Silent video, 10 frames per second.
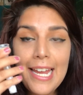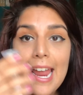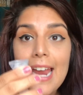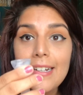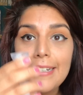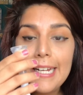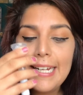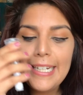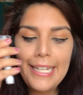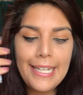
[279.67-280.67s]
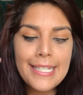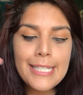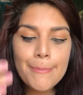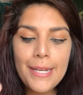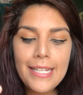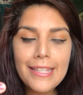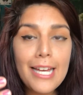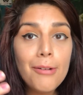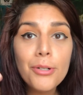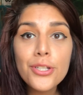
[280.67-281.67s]
handy dandy spit
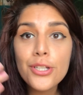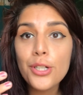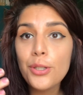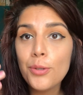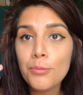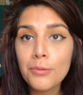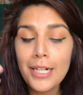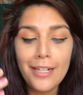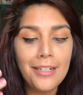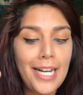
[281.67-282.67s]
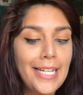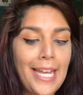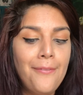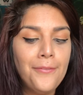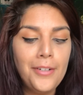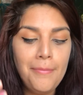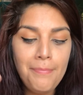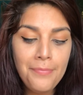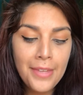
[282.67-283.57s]
that will show where I came from,